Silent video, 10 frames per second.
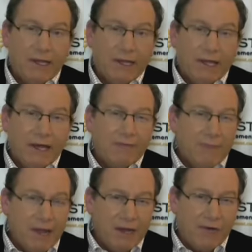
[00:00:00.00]
Uh,
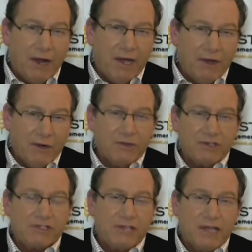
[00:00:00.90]
Micron here in the
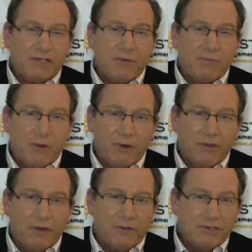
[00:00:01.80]
states reported
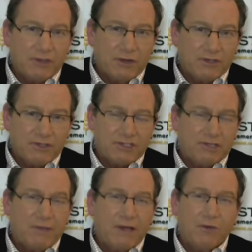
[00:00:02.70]
their results just
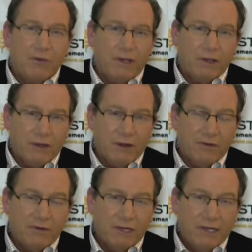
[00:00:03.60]
about a week
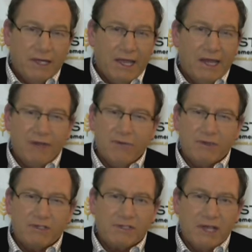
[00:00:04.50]
ago and it
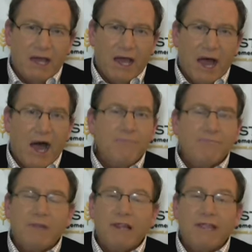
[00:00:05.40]
was
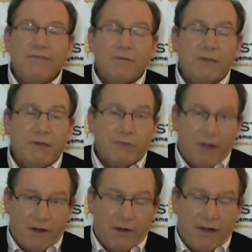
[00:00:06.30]
unbelievably
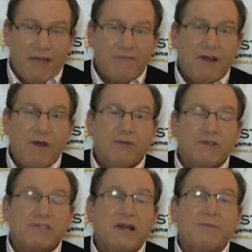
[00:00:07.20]
rare. And I followed
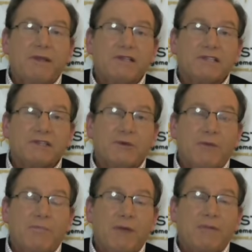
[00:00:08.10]
this company since it
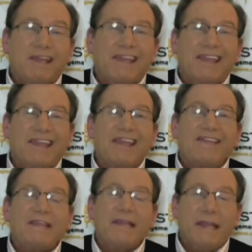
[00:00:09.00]
went public in the
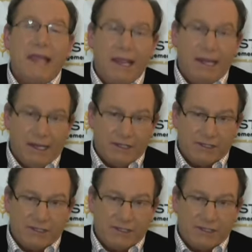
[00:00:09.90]
1980s.